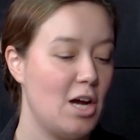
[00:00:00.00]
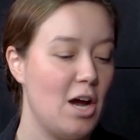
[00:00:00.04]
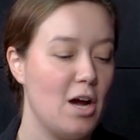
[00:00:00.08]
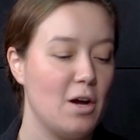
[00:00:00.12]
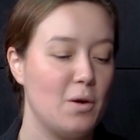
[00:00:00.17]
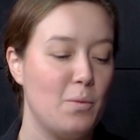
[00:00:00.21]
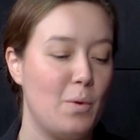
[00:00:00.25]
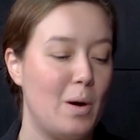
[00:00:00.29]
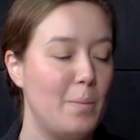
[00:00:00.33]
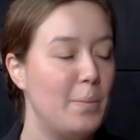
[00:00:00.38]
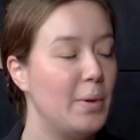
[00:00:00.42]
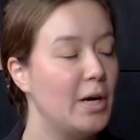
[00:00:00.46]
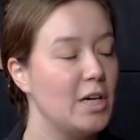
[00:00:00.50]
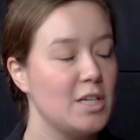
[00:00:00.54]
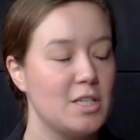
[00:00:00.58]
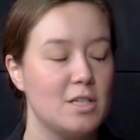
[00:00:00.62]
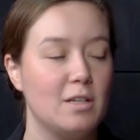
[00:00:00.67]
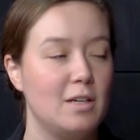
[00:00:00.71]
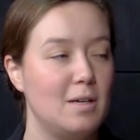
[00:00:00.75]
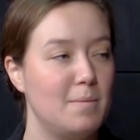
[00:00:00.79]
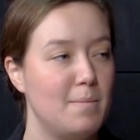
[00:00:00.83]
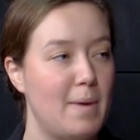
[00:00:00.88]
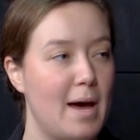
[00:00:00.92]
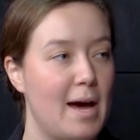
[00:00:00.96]
talk, what
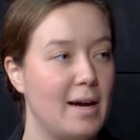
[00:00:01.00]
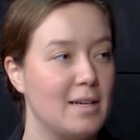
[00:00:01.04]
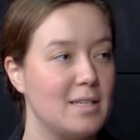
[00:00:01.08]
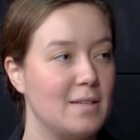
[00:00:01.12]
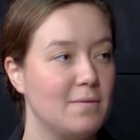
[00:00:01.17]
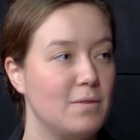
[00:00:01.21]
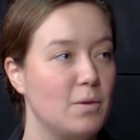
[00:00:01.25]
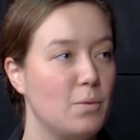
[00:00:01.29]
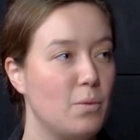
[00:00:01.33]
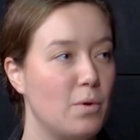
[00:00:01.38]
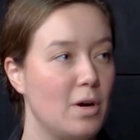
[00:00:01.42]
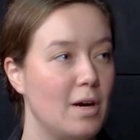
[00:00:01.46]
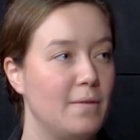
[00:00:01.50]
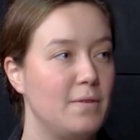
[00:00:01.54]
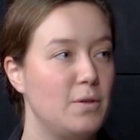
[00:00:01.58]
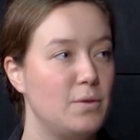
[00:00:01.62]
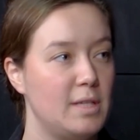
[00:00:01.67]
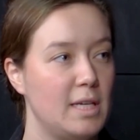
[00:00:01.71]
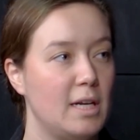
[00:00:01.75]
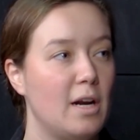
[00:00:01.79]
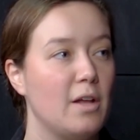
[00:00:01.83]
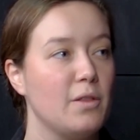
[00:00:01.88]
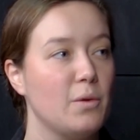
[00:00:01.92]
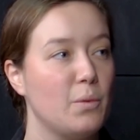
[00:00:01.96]
personal impacts of the war have you
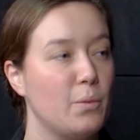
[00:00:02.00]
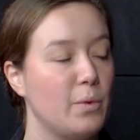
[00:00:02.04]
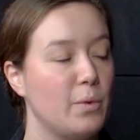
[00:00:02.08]
seen on the